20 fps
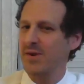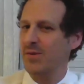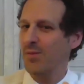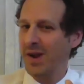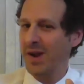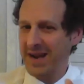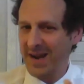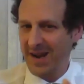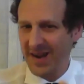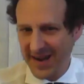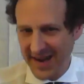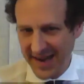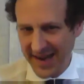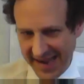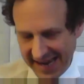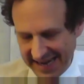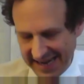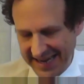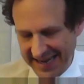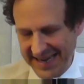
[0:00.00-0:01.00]
We
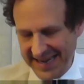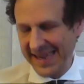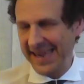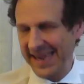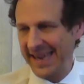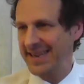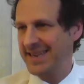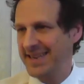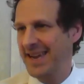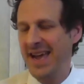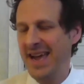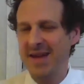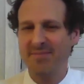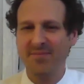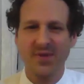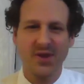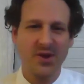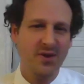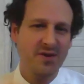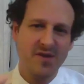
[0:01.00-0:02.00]
clearly need
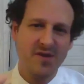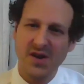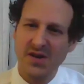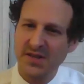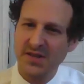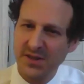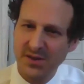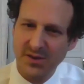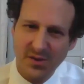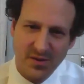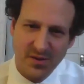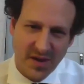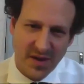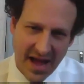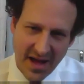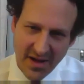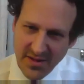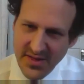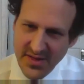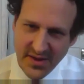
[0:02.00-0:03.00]
universal
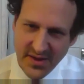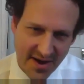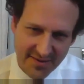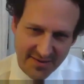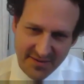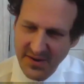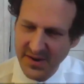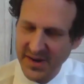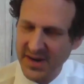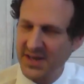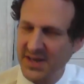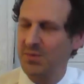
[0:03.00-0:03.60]
health coverage.